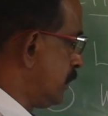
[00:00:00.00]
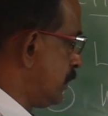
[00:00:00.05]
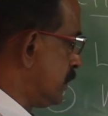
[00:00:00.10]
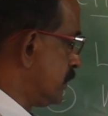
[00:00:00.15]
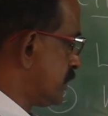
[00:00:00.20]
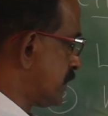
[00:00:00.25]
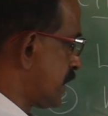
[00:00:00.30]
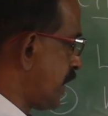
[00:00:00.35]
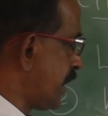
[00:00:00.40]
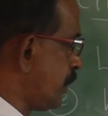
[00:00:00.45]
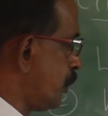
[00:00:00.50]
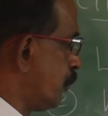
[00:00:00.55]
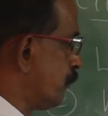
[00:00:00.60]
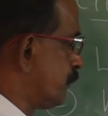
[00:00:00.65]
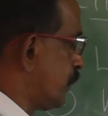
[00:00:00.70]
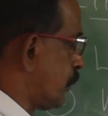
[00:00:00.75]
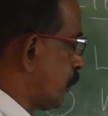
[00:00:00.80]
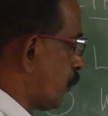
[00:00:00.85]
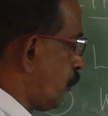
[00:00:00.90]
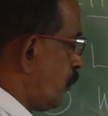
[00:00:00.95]
side of
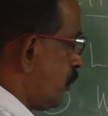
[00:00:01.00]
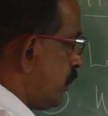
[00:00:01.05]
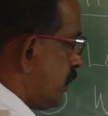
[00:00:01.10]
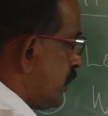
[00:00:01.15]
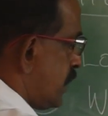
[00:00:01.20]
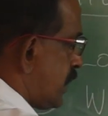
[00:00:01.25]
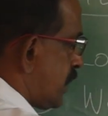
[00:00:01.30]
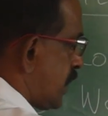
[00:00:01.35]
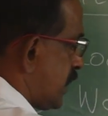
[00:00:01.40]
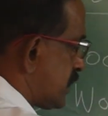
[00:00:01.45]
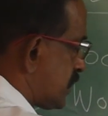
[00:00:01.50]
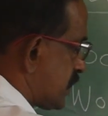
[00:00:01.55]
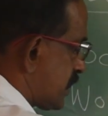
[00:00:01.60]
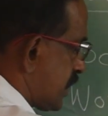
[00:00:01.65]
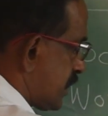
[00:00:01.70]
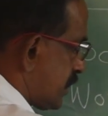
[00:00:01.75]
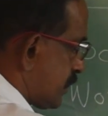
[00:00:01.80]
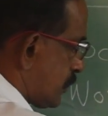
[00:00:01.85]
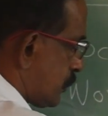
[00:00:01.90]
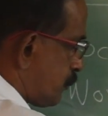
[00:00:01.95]
the road,
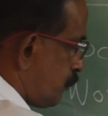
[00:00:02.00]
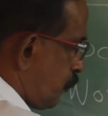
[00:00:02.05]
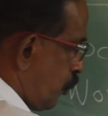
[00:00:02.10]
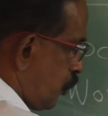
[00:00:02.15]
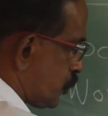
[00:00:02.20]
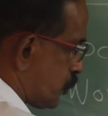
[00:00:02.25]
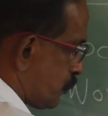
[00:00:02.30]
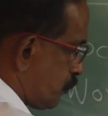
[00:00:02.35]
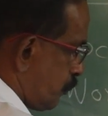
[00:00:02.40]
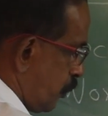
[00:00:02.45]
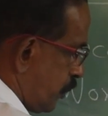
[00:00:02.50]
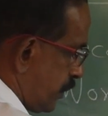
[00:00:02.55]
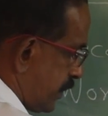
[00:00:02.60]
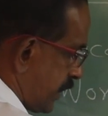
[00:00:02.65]
construct small